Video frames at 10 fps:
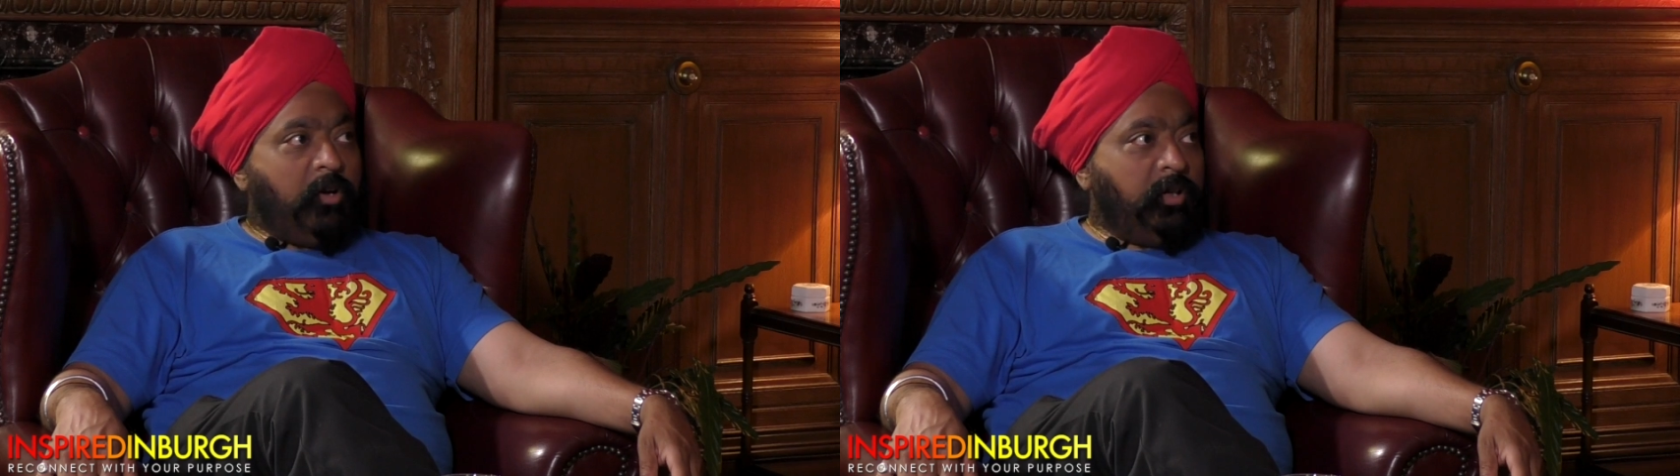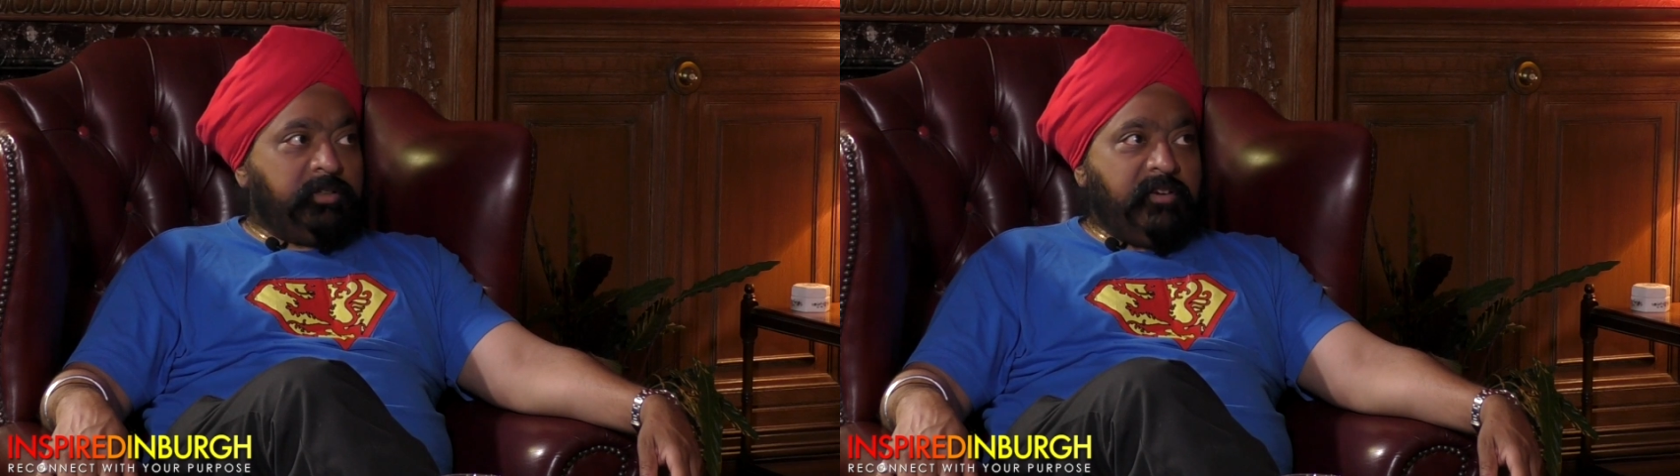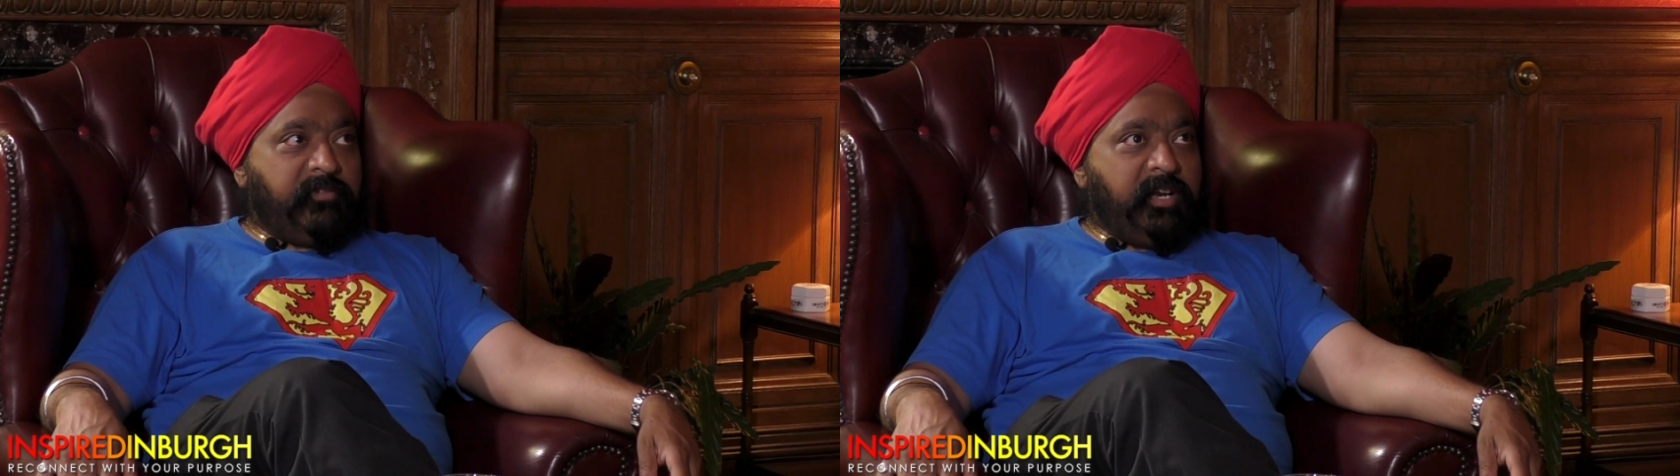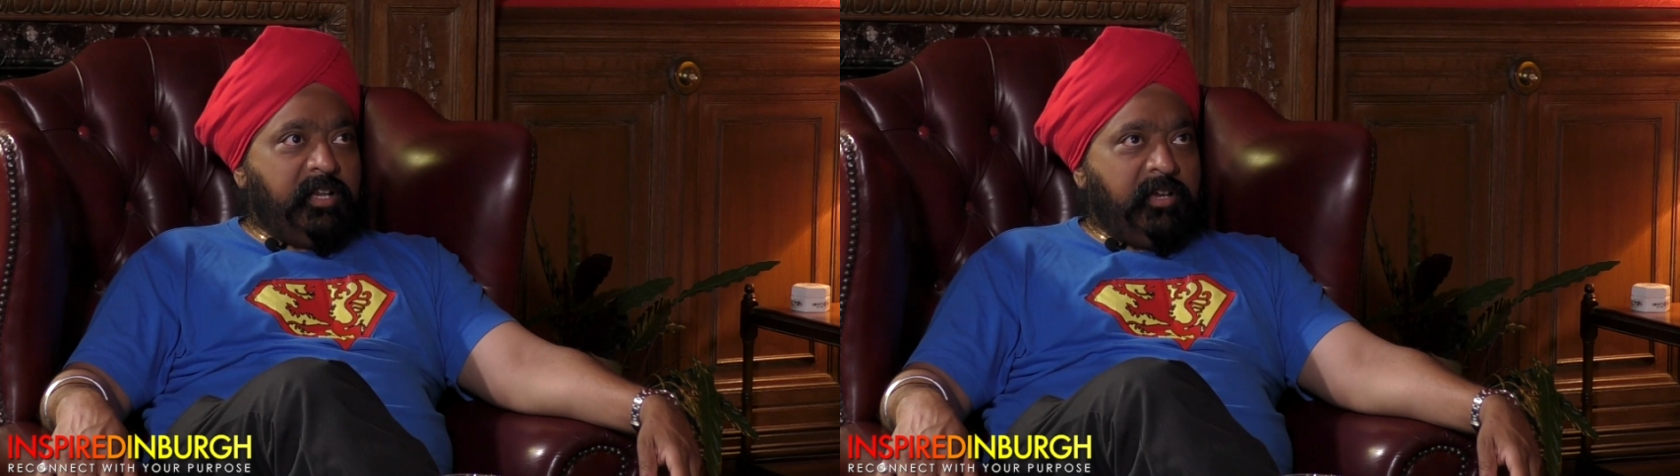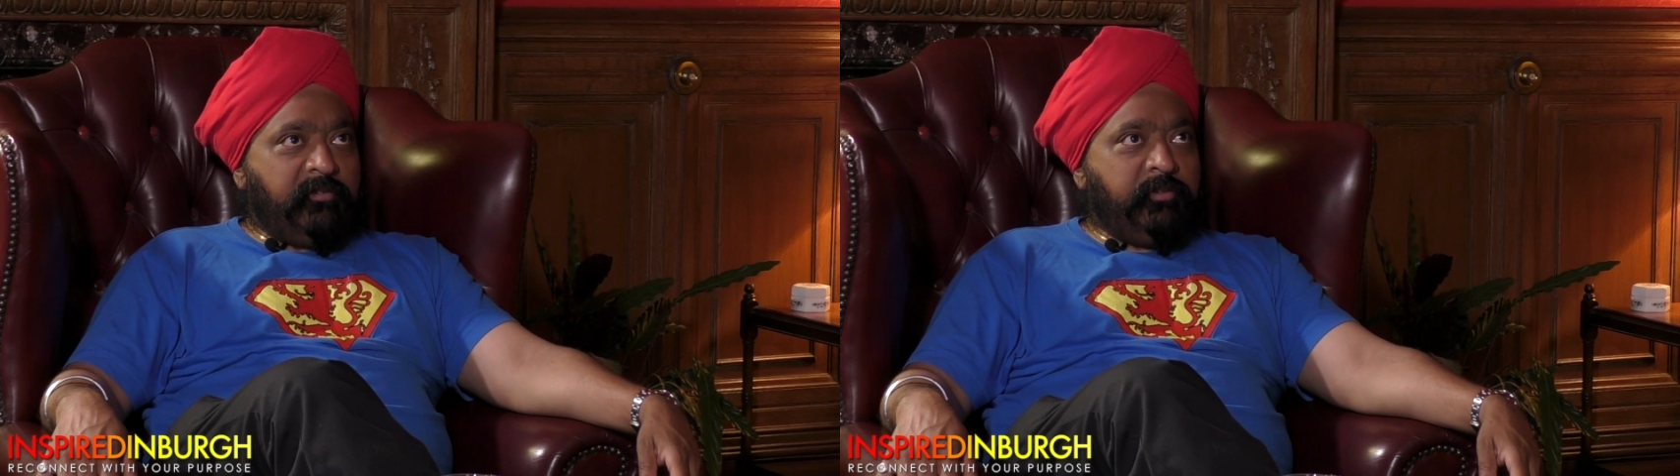Oh,
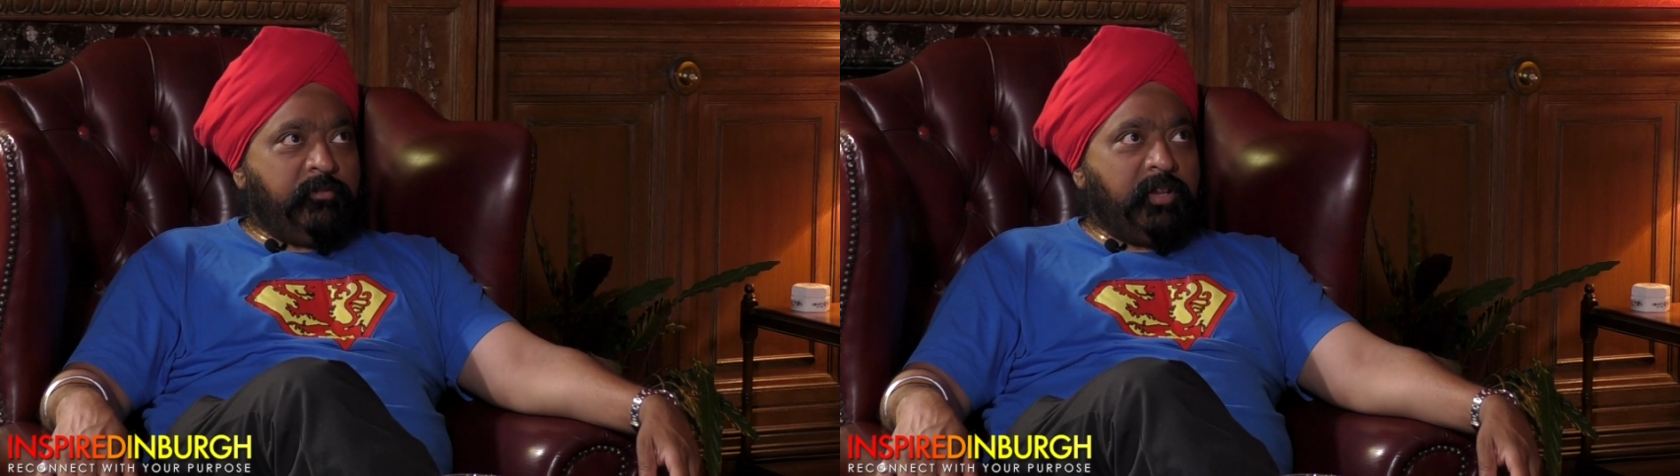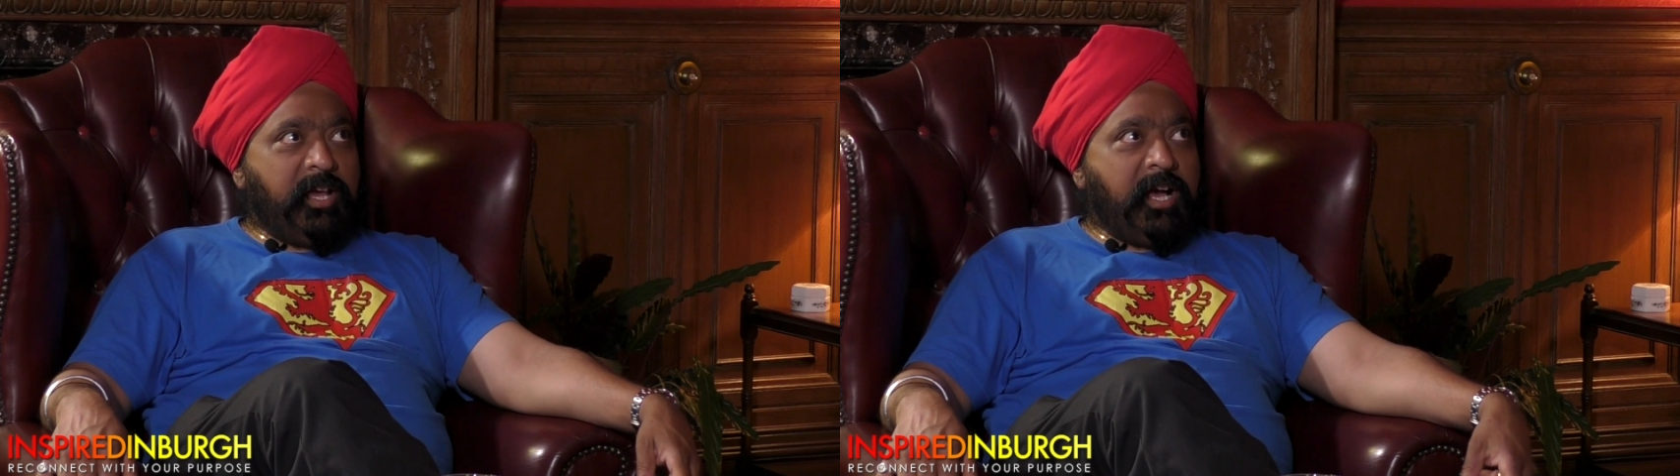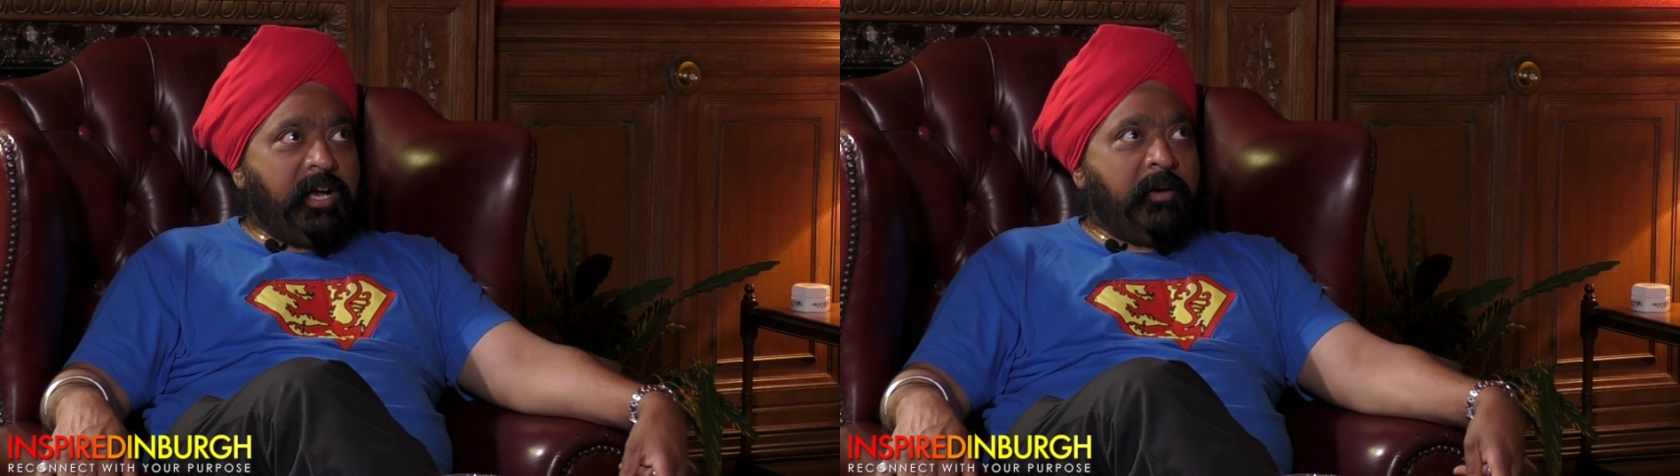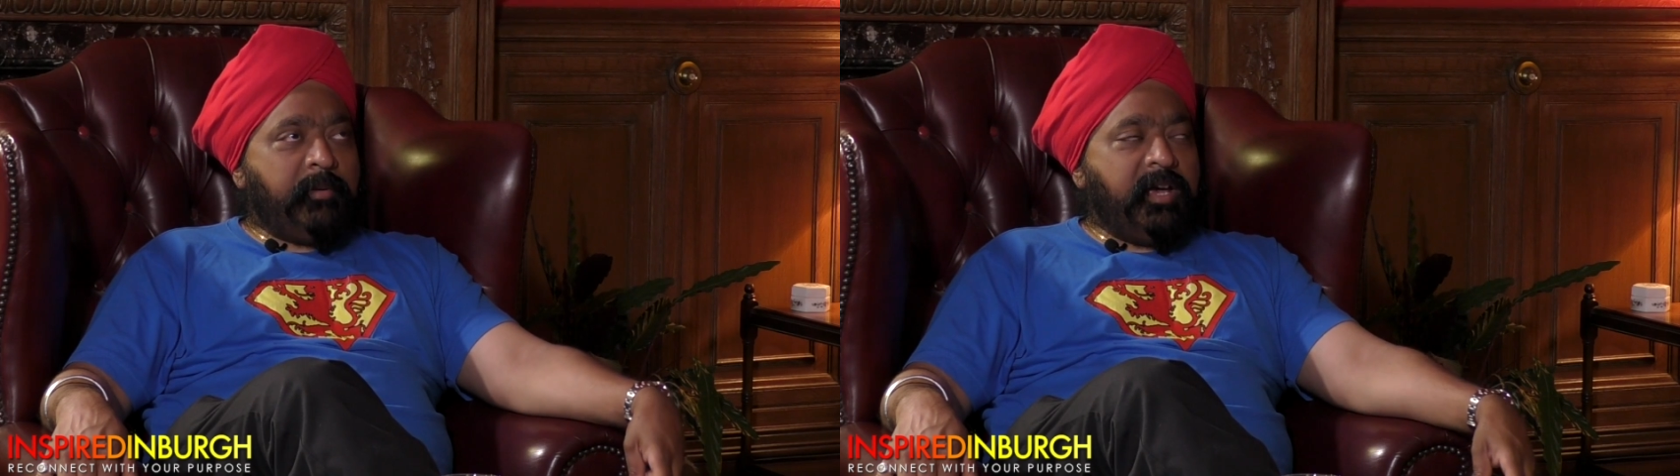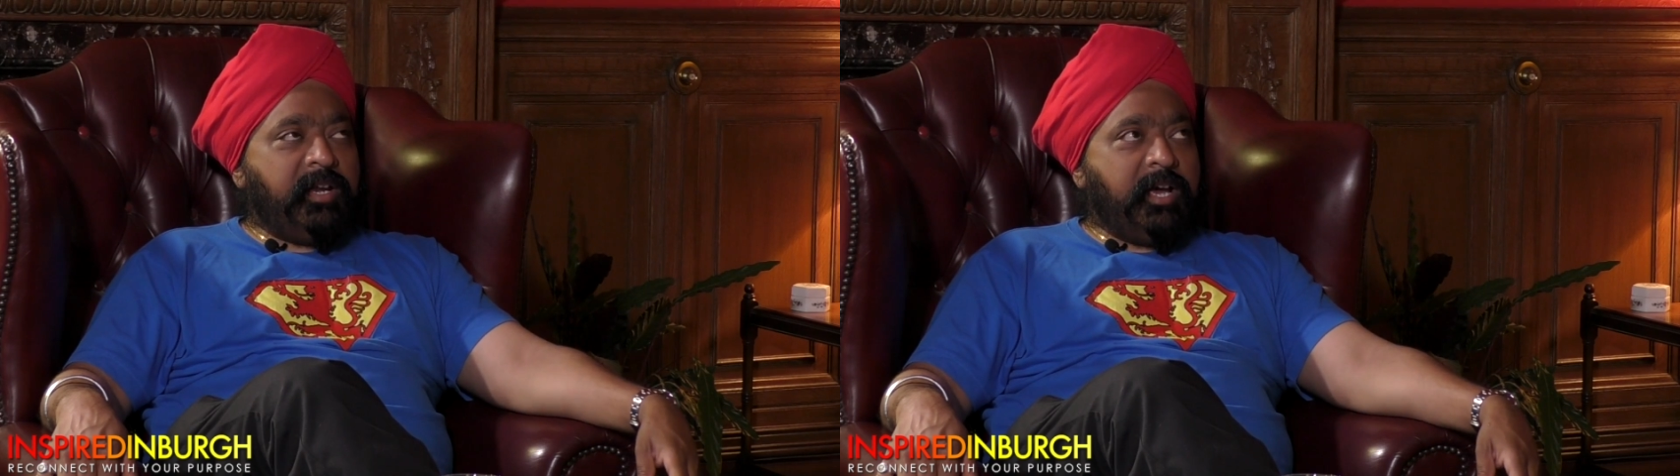definitely. If you've got that a
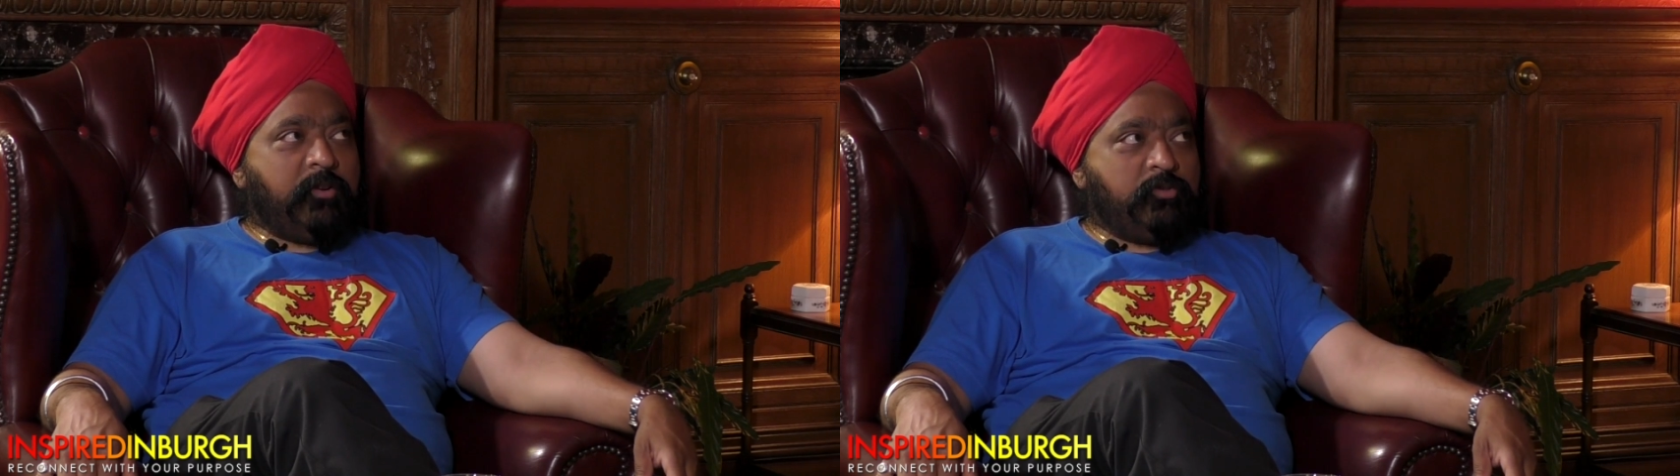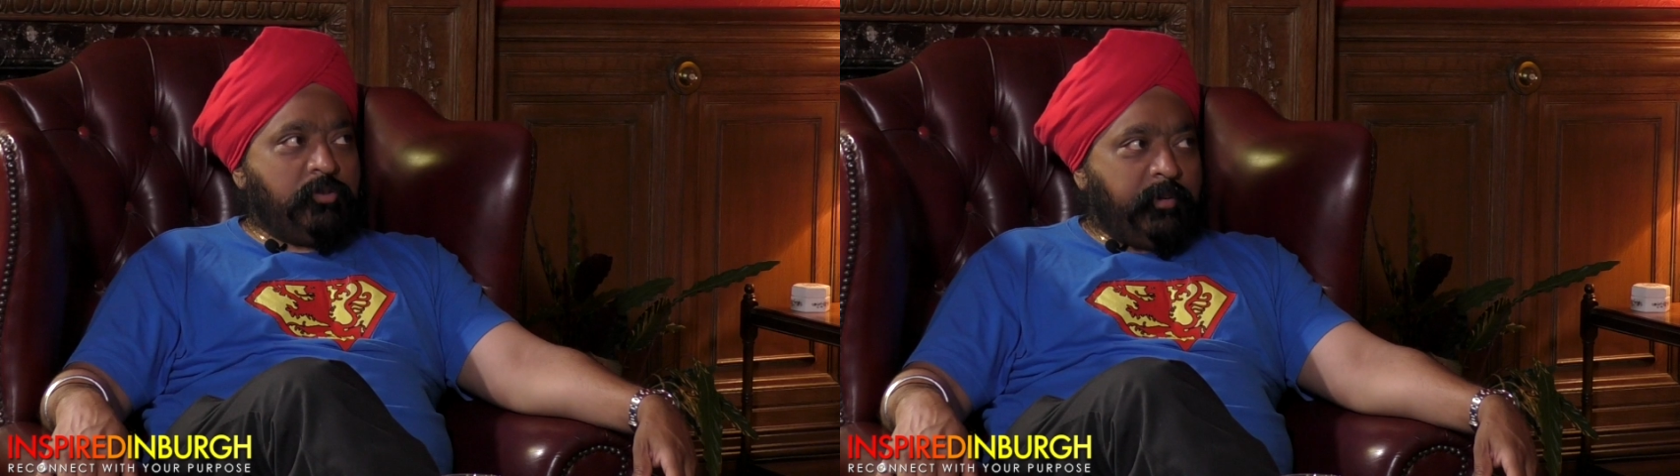bit of attitude,